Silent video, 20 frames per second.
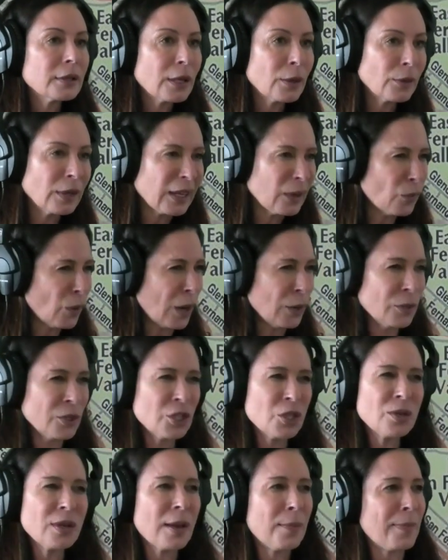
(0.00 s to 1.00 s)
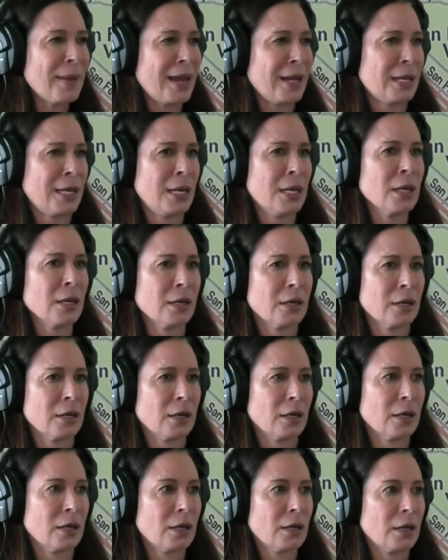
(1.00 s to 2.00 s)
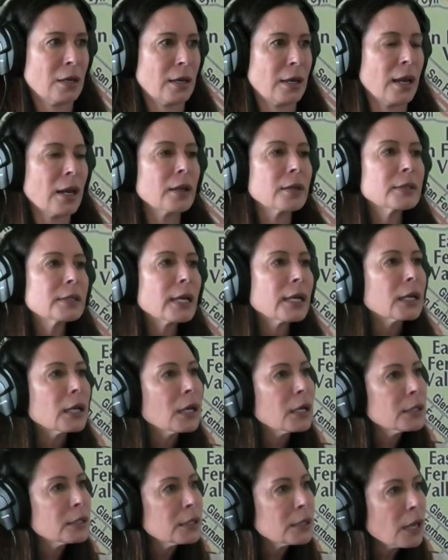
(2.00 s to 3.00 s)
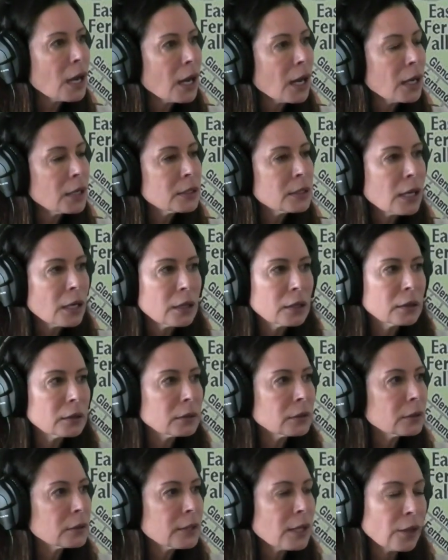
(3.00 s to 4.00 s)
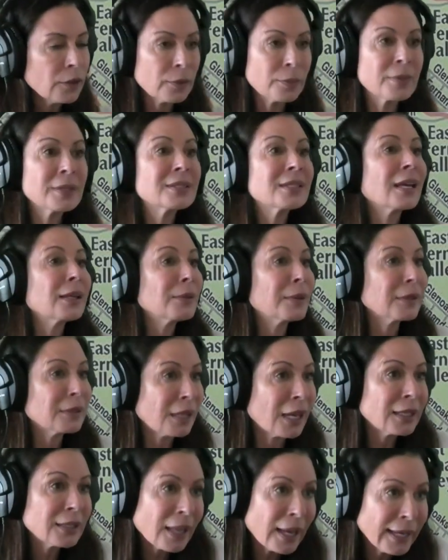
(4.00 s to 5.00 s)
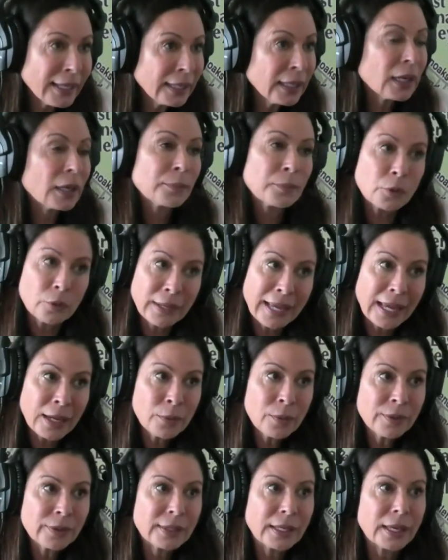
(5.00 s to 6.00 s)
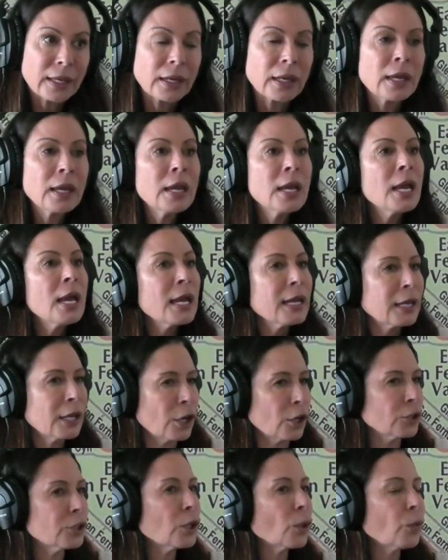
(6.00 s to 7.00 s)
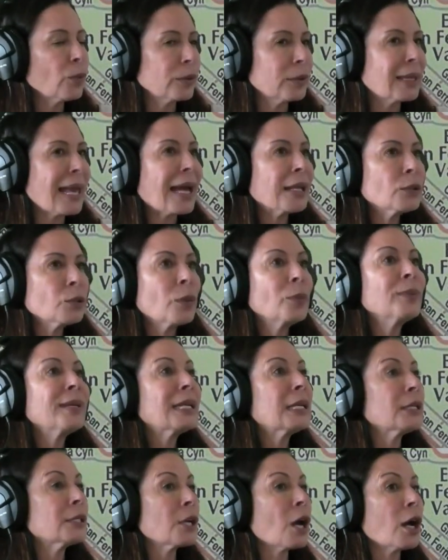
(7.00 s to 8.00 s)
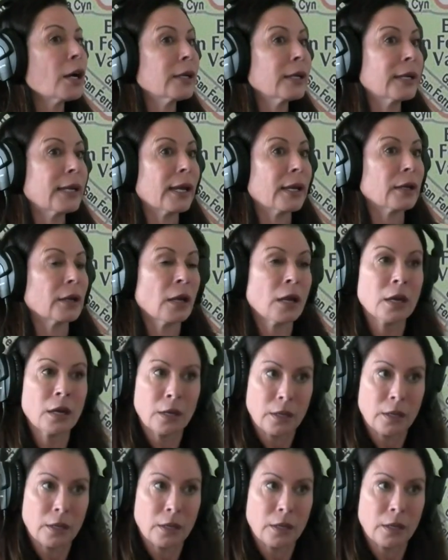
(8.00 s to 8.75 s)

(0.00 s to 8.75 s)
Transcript: They were like, why would you get back in? And I was like, tell them because I like it. I'm okay with it. You know, so that's when we didn't talk again.